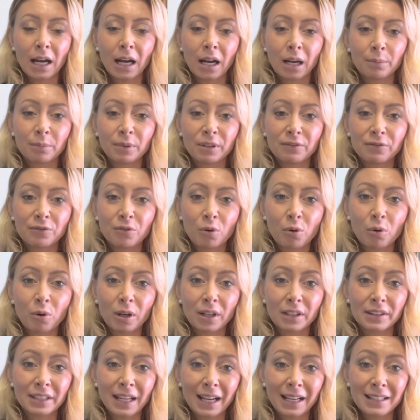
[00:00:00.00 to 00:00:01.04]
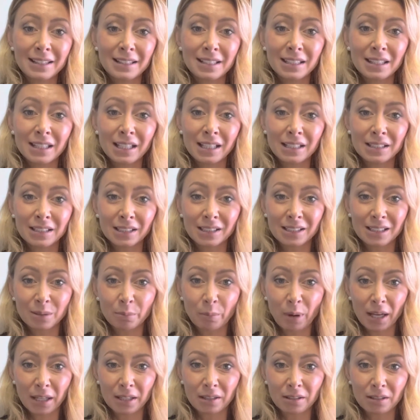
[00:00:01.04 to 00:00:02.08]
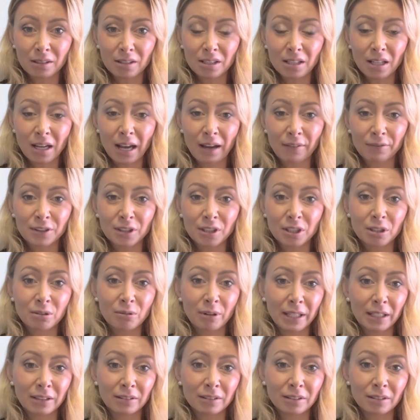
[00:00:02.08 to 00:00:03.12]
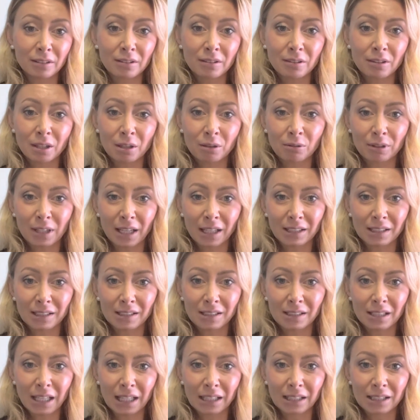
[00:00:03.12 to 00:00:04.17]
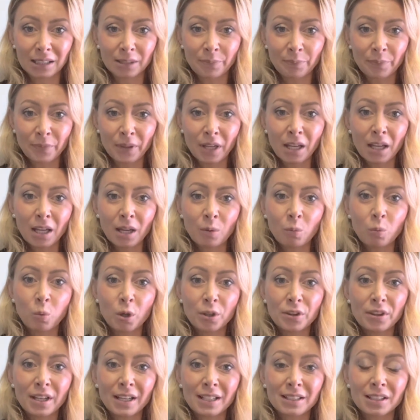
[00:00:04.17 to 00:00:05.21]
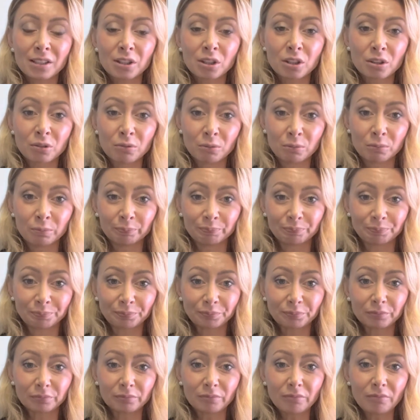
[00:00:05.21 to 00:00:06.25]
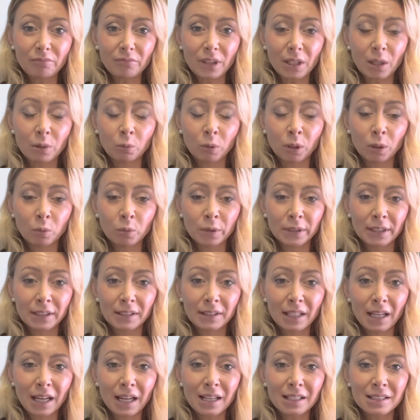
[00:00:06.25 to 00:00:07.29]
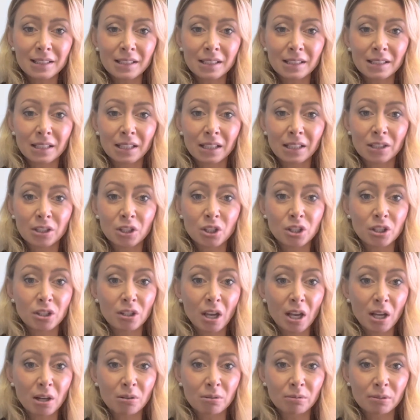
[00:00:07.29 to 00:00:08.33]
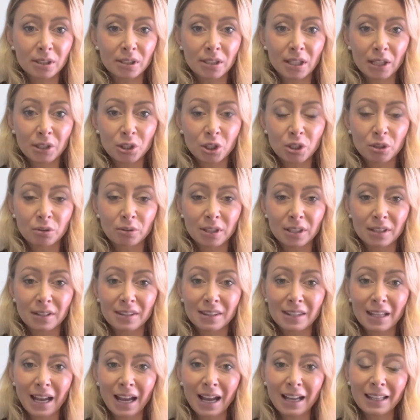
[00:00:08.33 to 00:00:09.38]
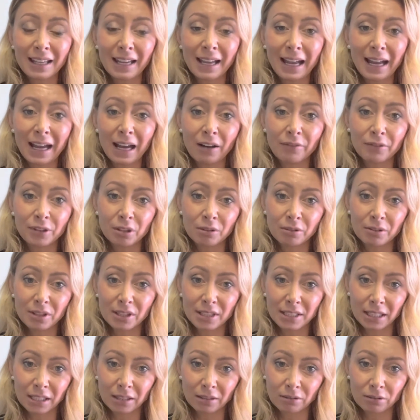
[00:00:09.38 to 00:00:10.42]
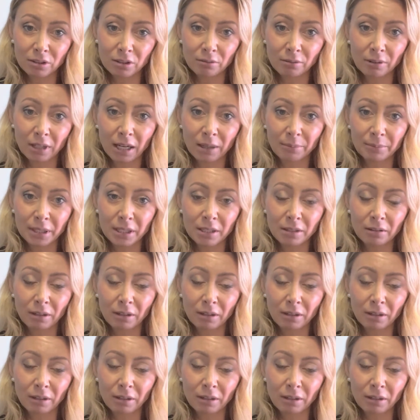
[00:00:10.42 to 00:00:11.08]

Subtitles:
before 90 days expires after you enter the United States. What does it do? Well, what it does is it shows that you did not have your intent to come here